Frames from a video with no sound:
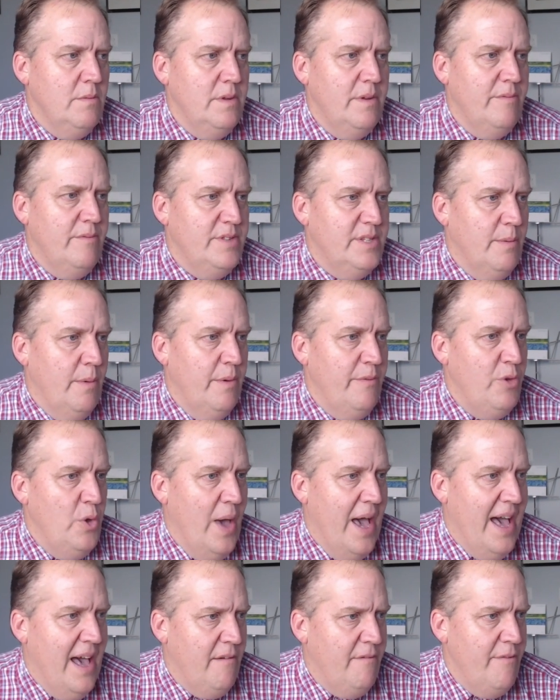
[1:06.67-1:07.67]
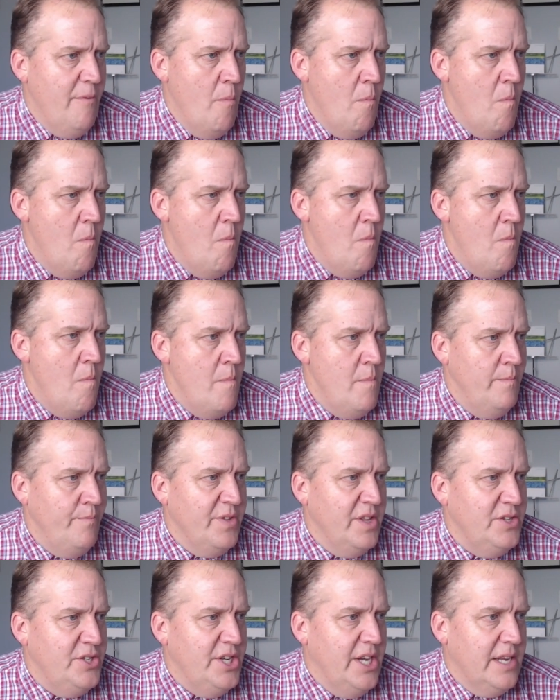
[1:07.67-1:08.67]
Some of you have
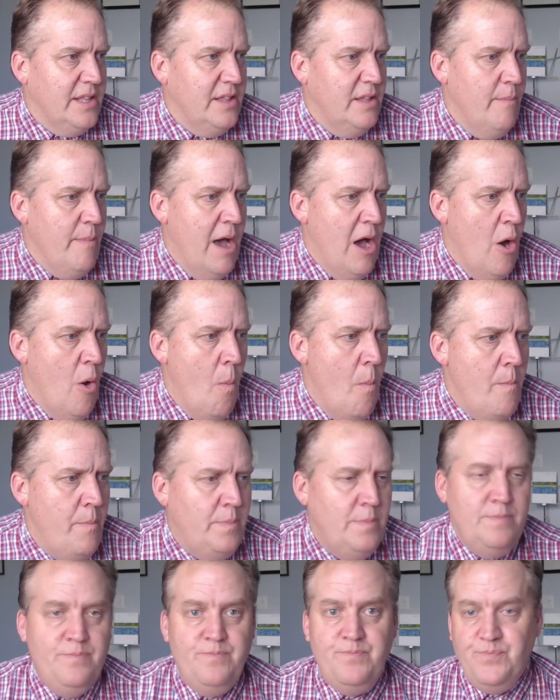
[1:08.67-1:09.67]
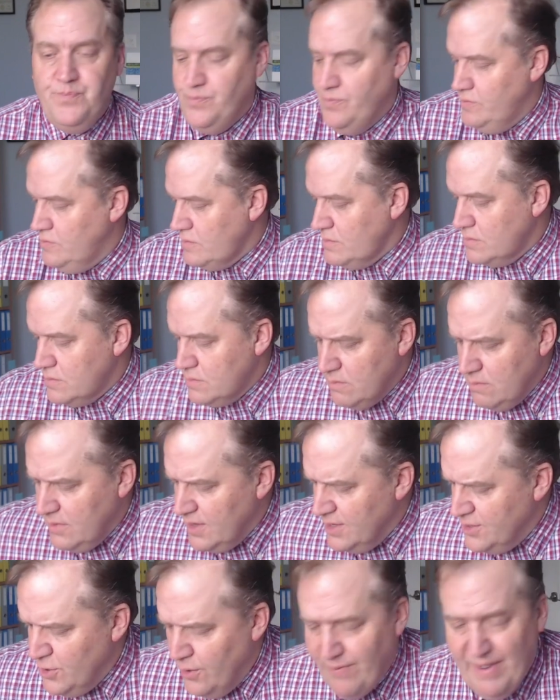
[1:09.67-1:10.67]
checked them out.
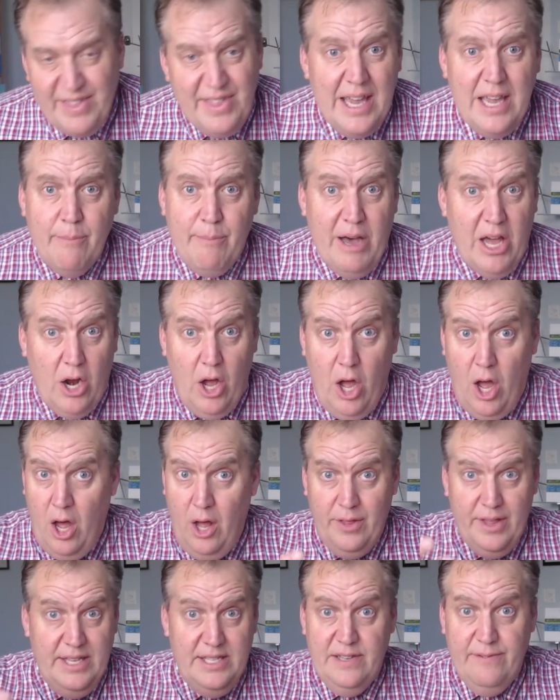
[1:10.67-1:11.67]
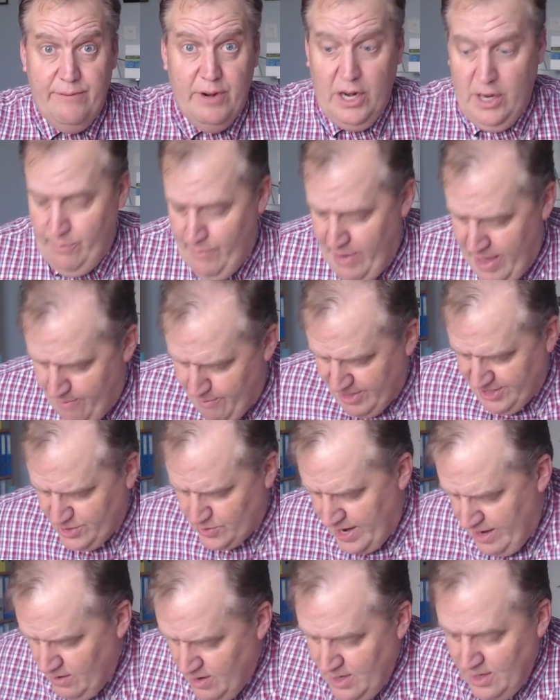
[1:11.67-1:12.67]
So if I think about all these different commandments, right?
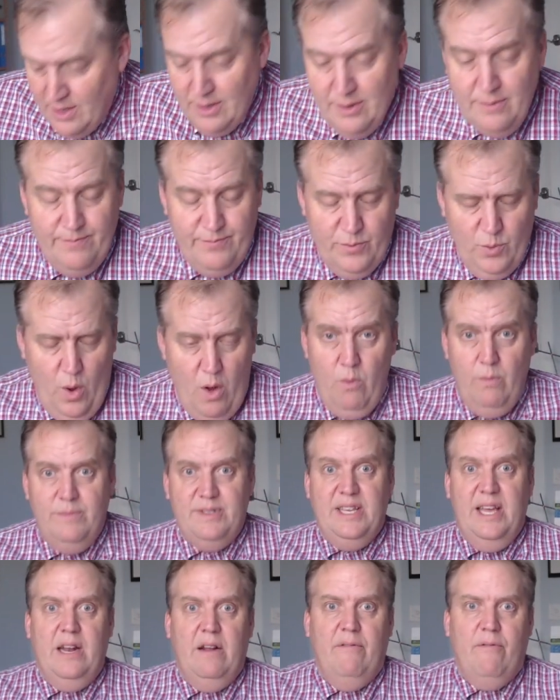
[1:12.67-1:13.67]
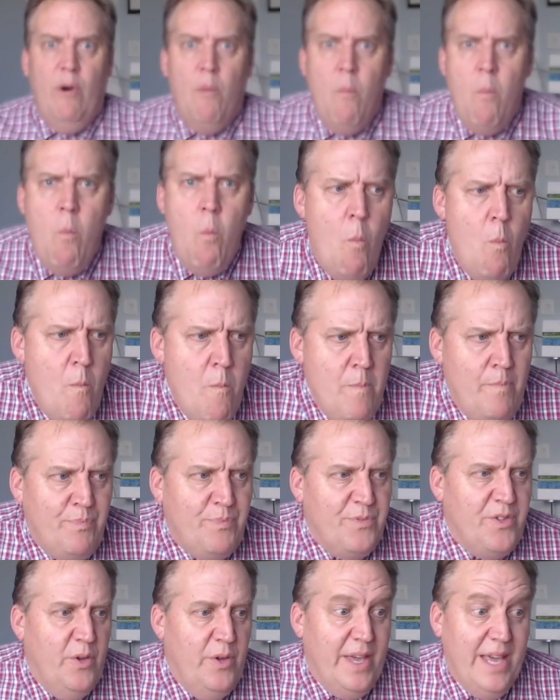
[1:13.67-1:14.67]
Whoa, 10 of them. So
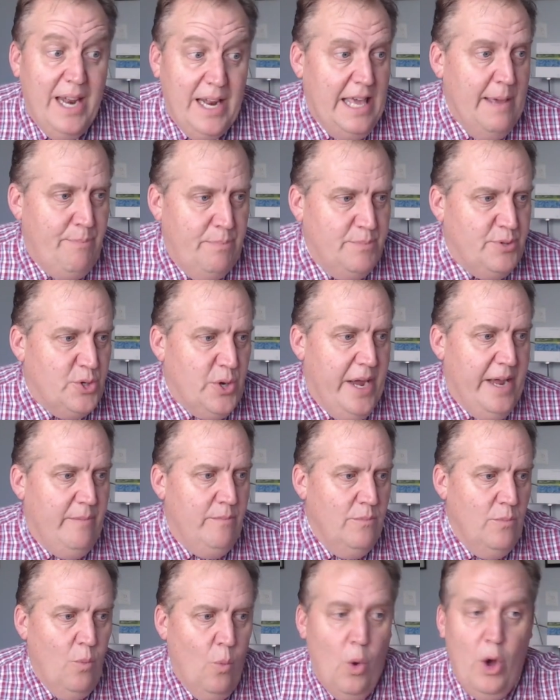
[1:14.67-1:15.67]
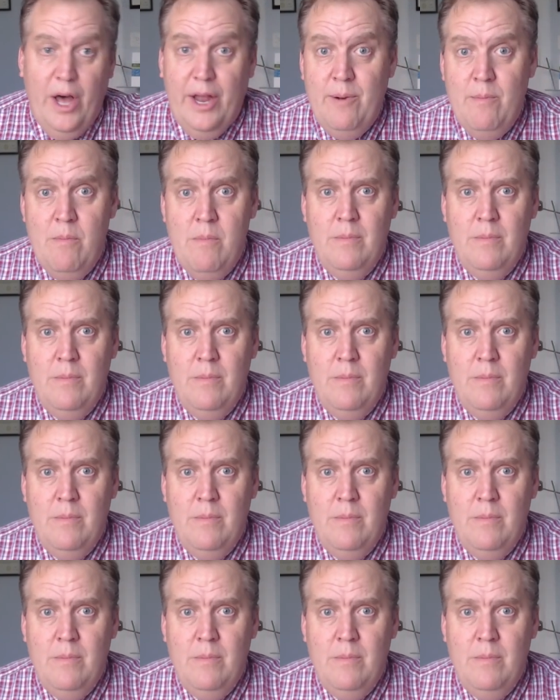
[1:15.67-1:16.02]
you got to keep them straight. One,